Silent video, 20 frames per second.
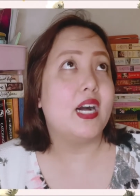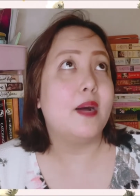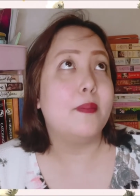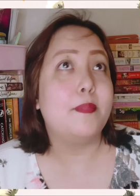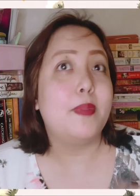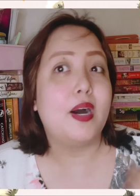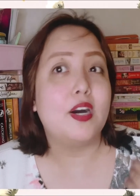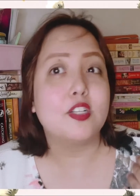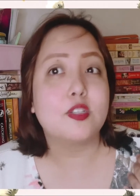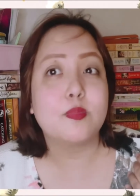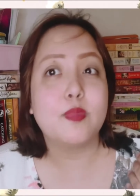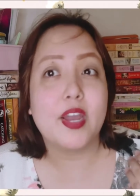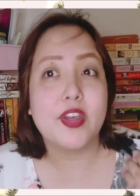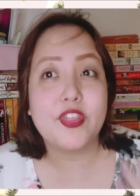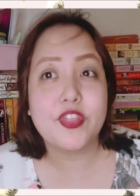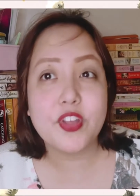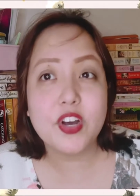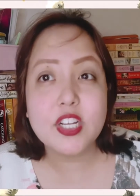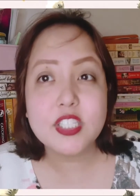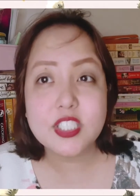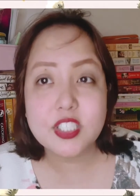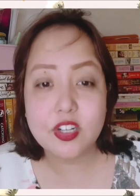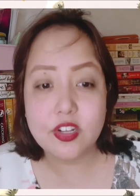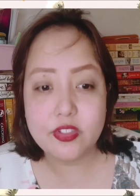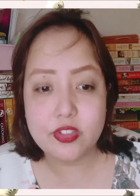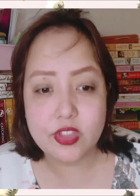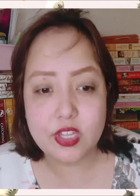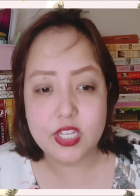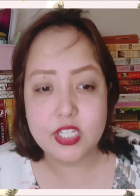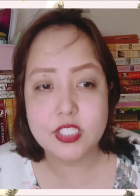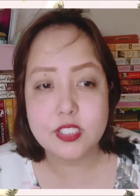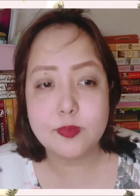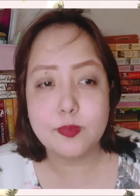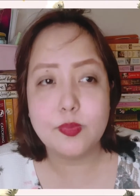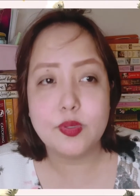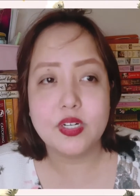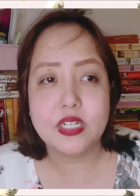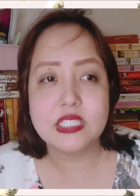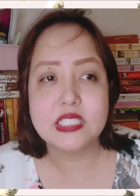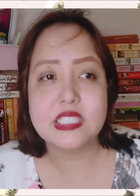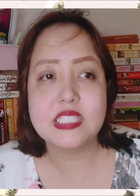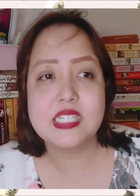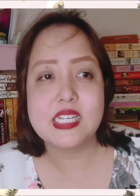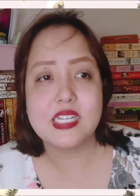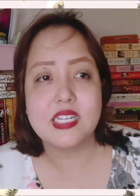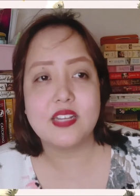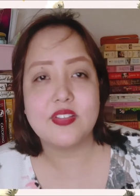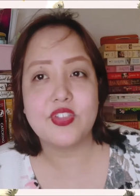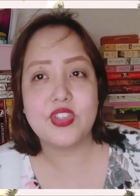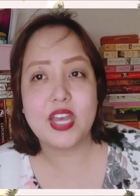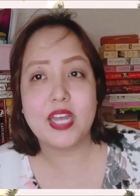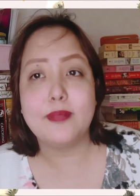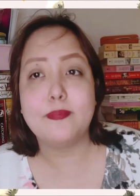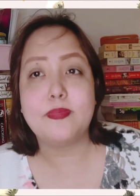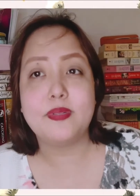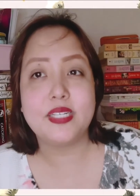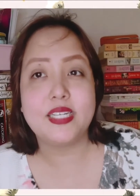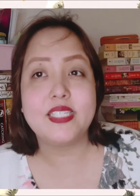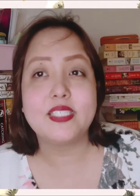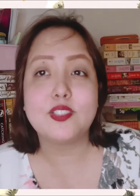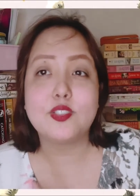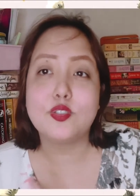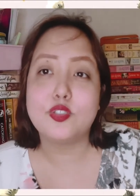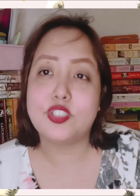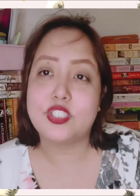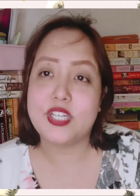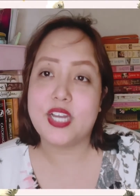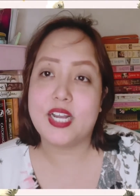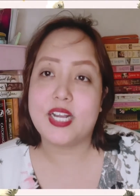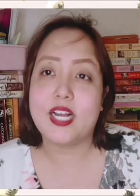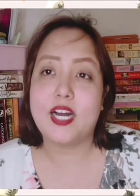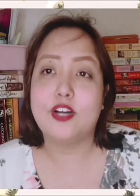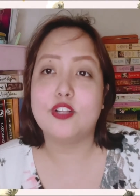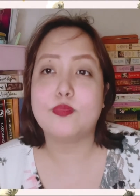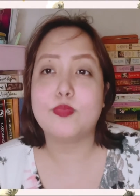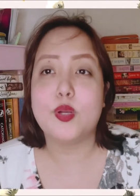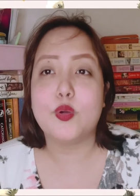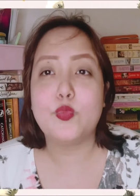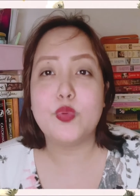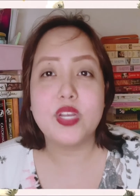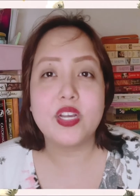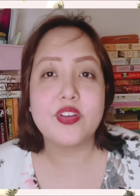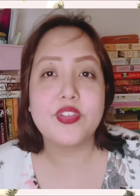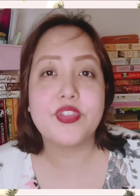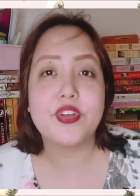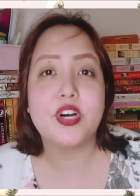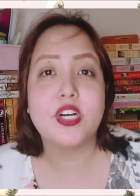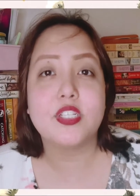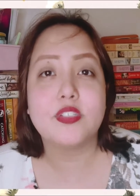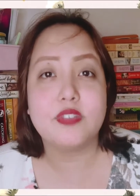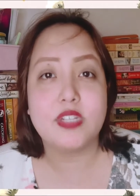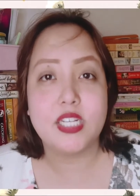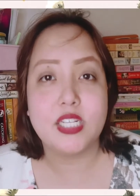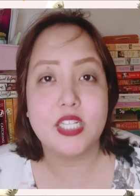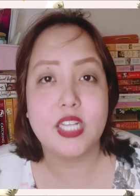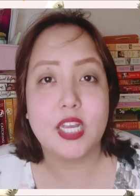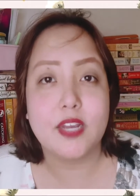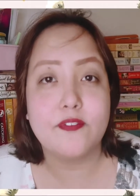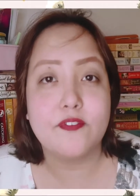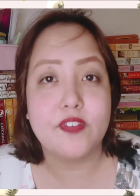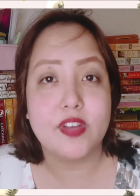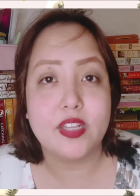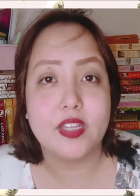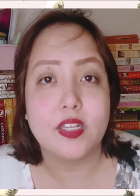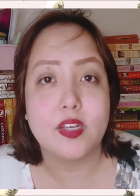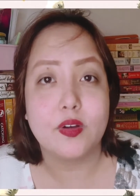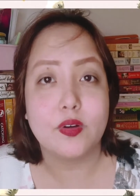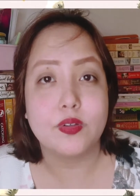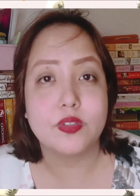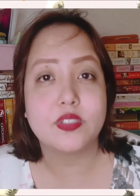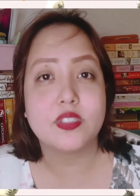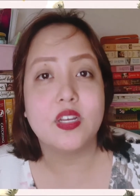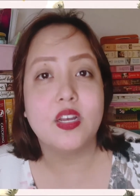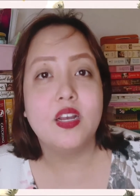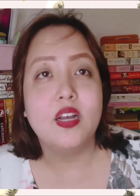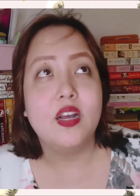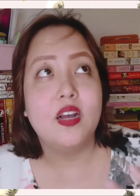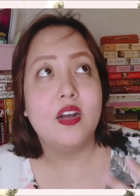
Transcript: about my thoughts on these books, then please do check out my Wikathon reading videos,